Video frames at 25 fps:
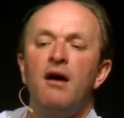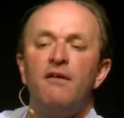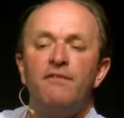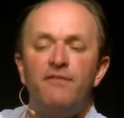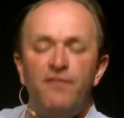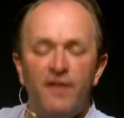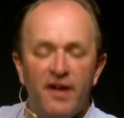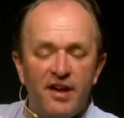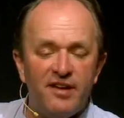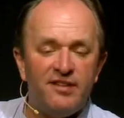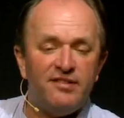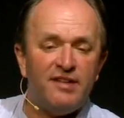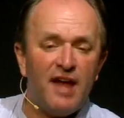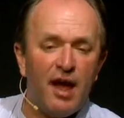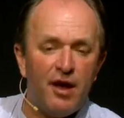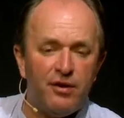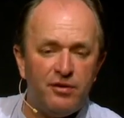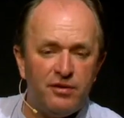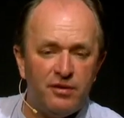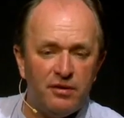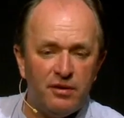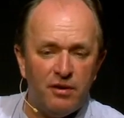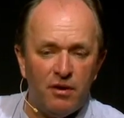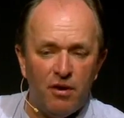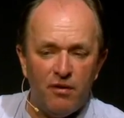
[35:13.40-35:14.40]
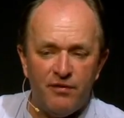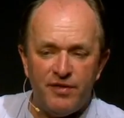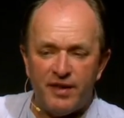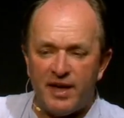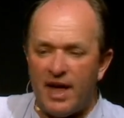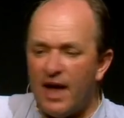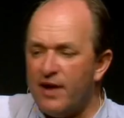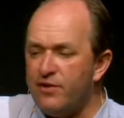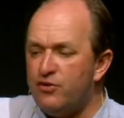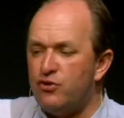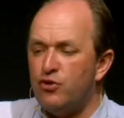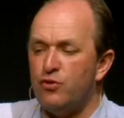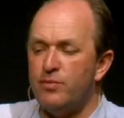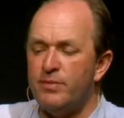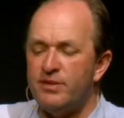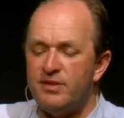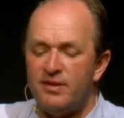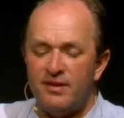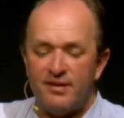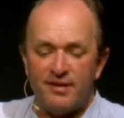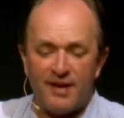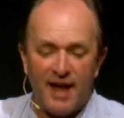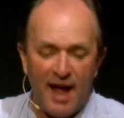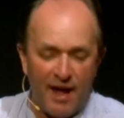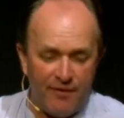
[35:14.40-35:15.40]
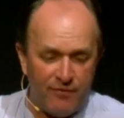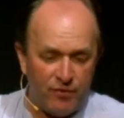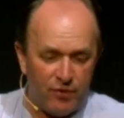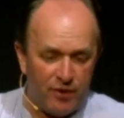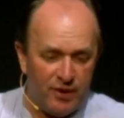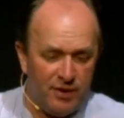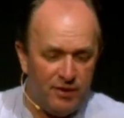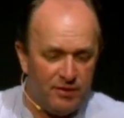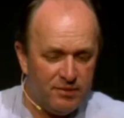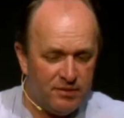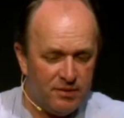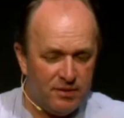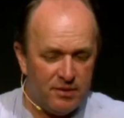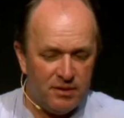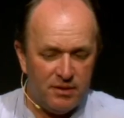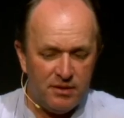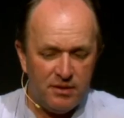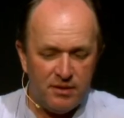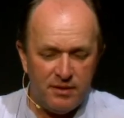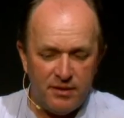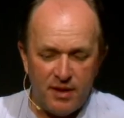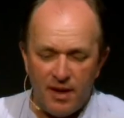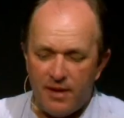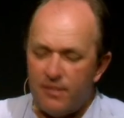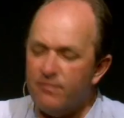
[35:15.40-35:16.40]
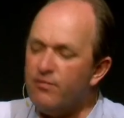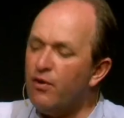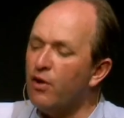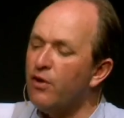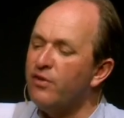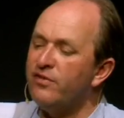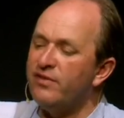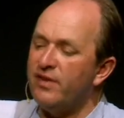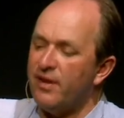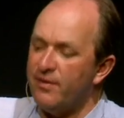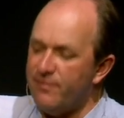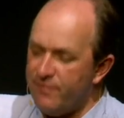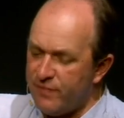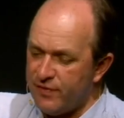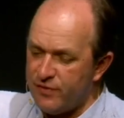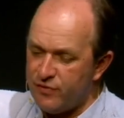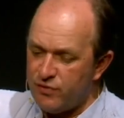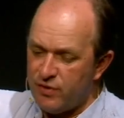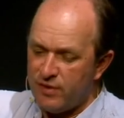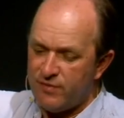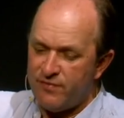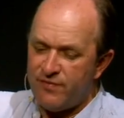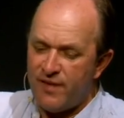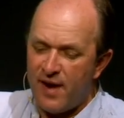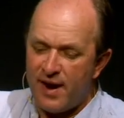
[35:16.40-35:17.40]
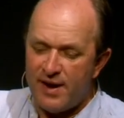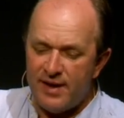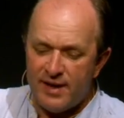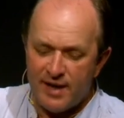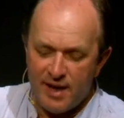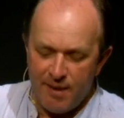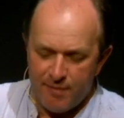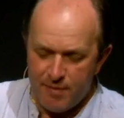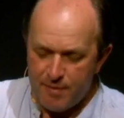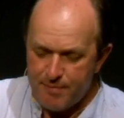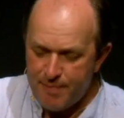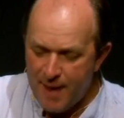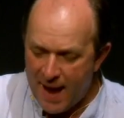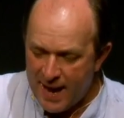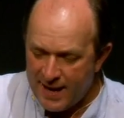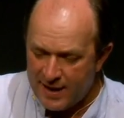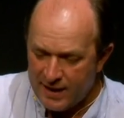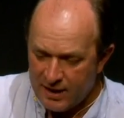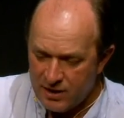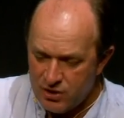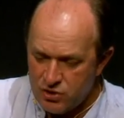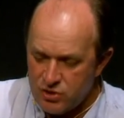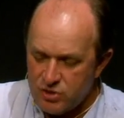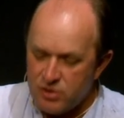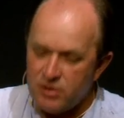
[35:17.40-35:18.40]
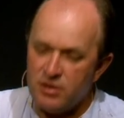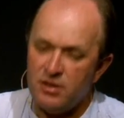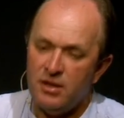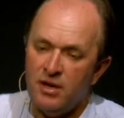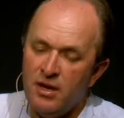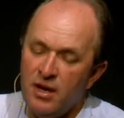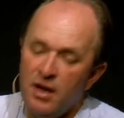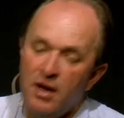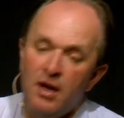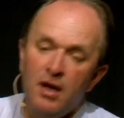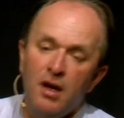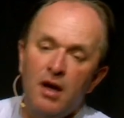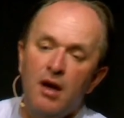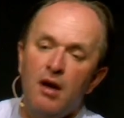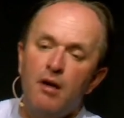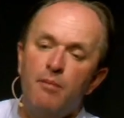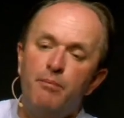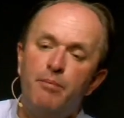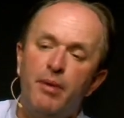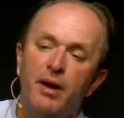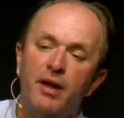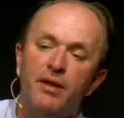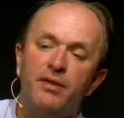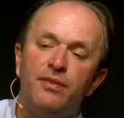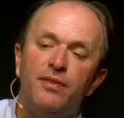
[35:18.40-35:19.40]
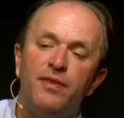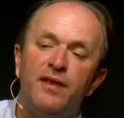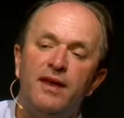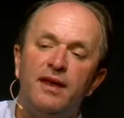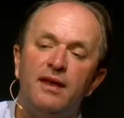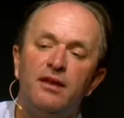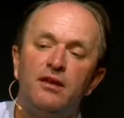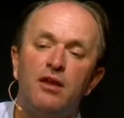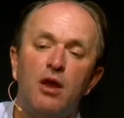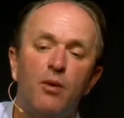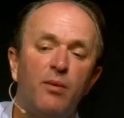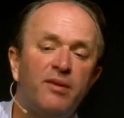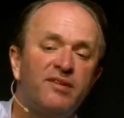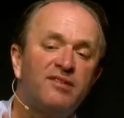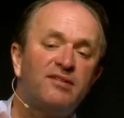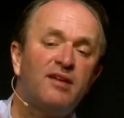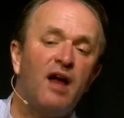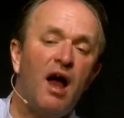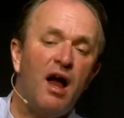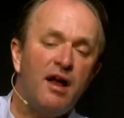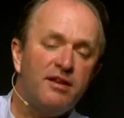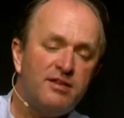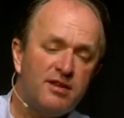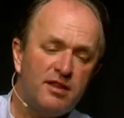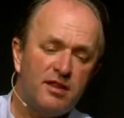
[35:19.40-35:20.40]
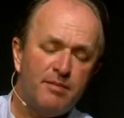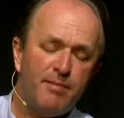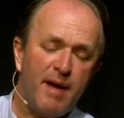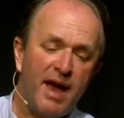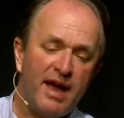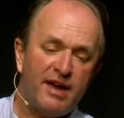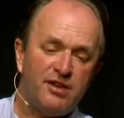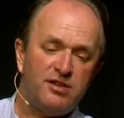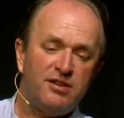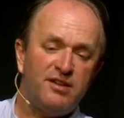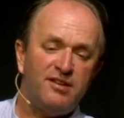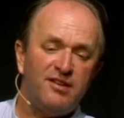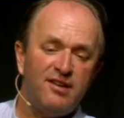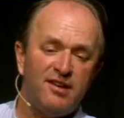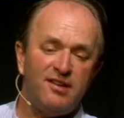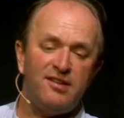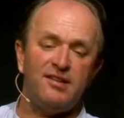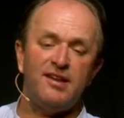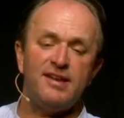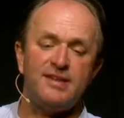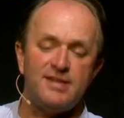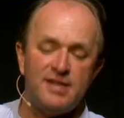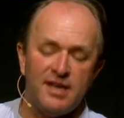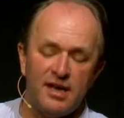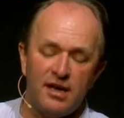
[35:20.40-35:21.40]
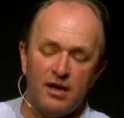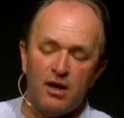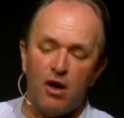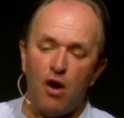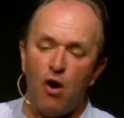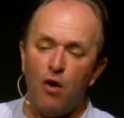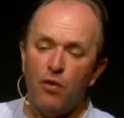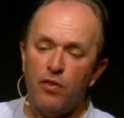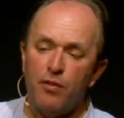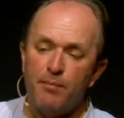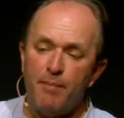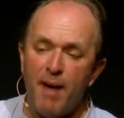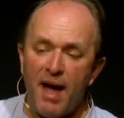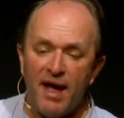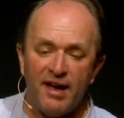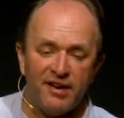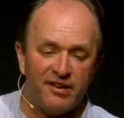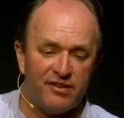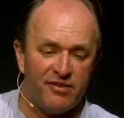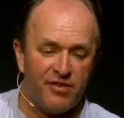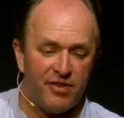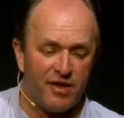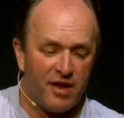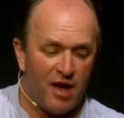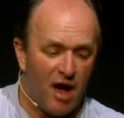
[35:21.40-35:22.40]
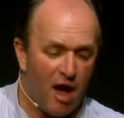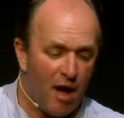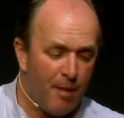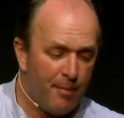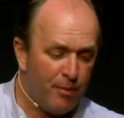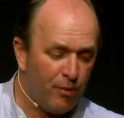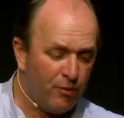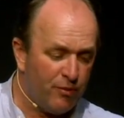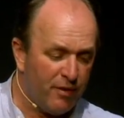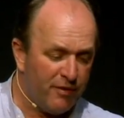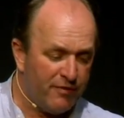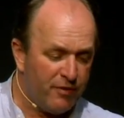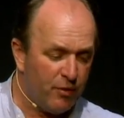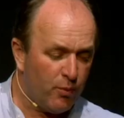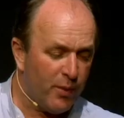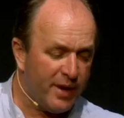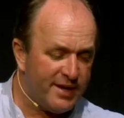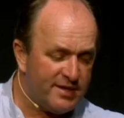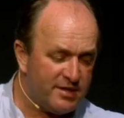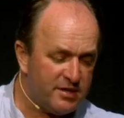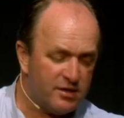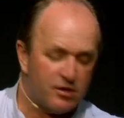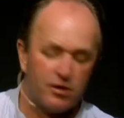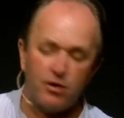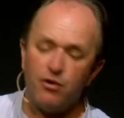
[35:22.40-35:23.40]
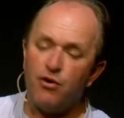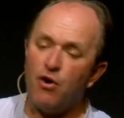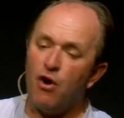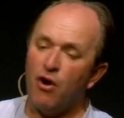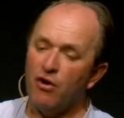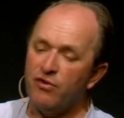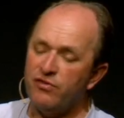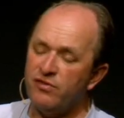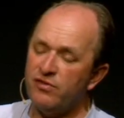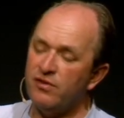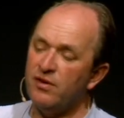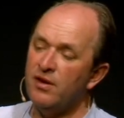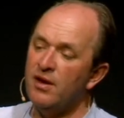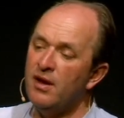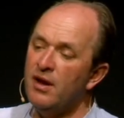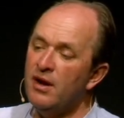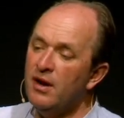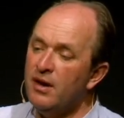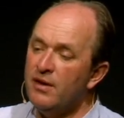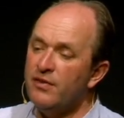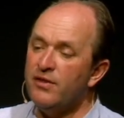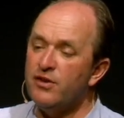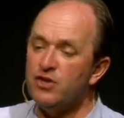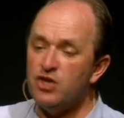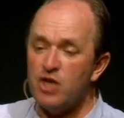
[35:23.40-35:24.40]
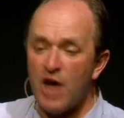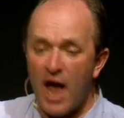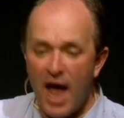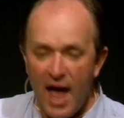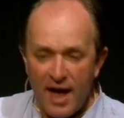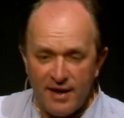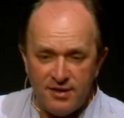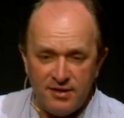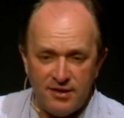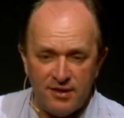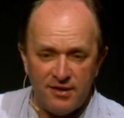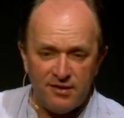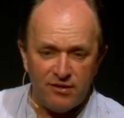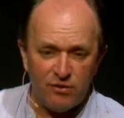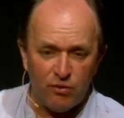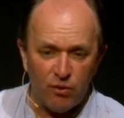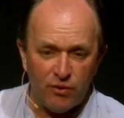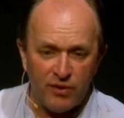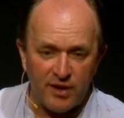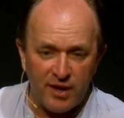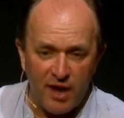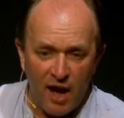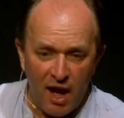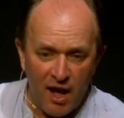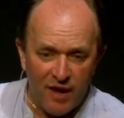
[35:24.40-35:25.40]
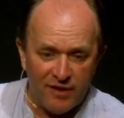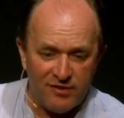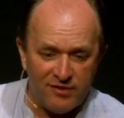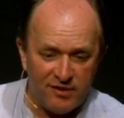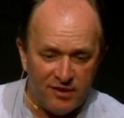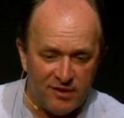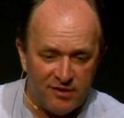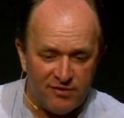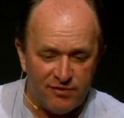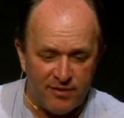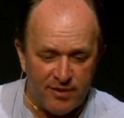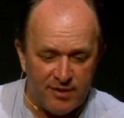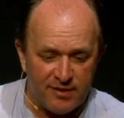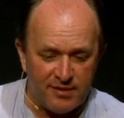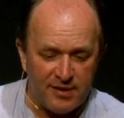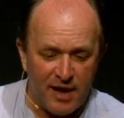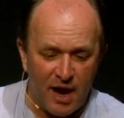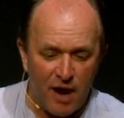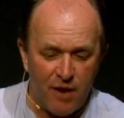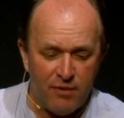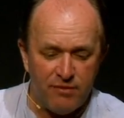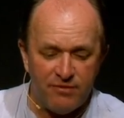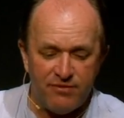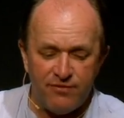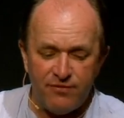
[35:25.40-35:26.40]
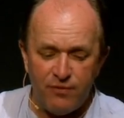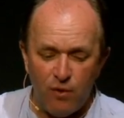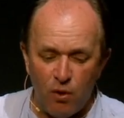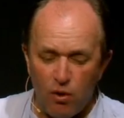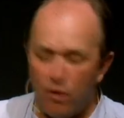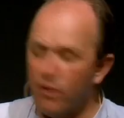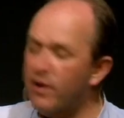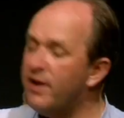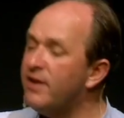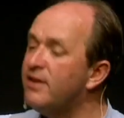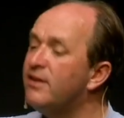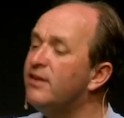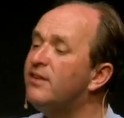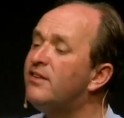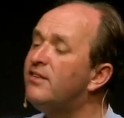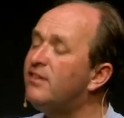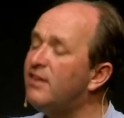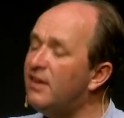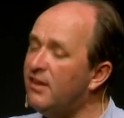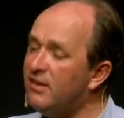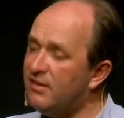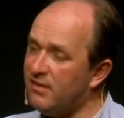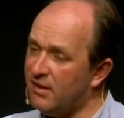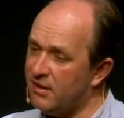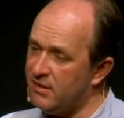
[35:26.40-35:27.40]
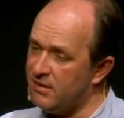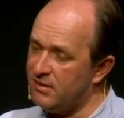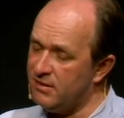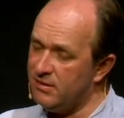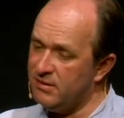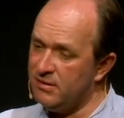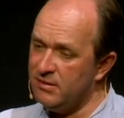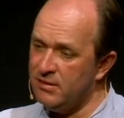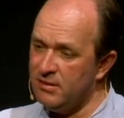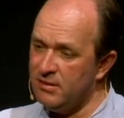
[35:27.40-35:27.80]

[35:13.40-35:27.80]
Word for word: First out of the cantonment is the cavalry, then follows the infantry, and finally come the baggage. But the, no one's guarding the baggage. It's sitting on the banks of the Kabul River waiting to cross. The jihadis and all the Ghazis from the town fall on it and seize it.